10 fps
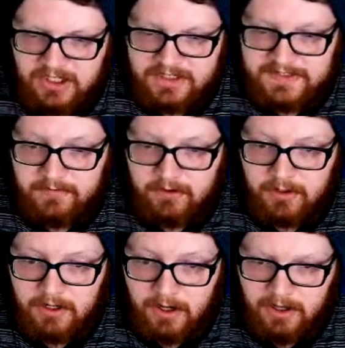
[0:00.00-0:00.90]
need to see if you
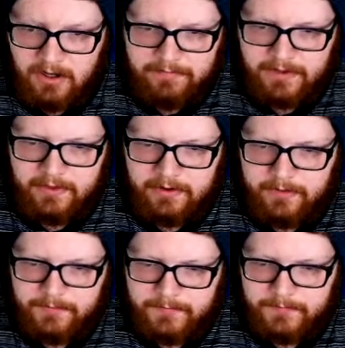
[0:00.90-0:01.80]
get knockoff, friend, though.
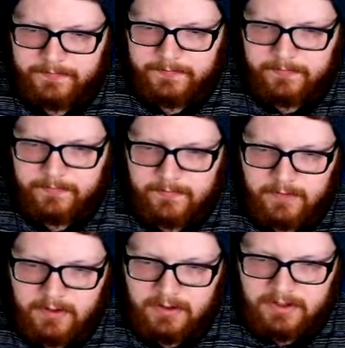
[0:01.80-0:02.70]

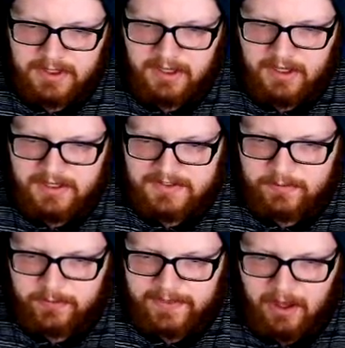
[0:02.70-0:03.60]
Because
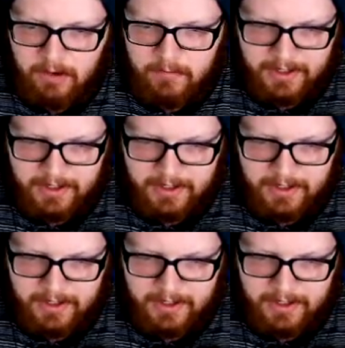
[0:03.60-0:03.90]
without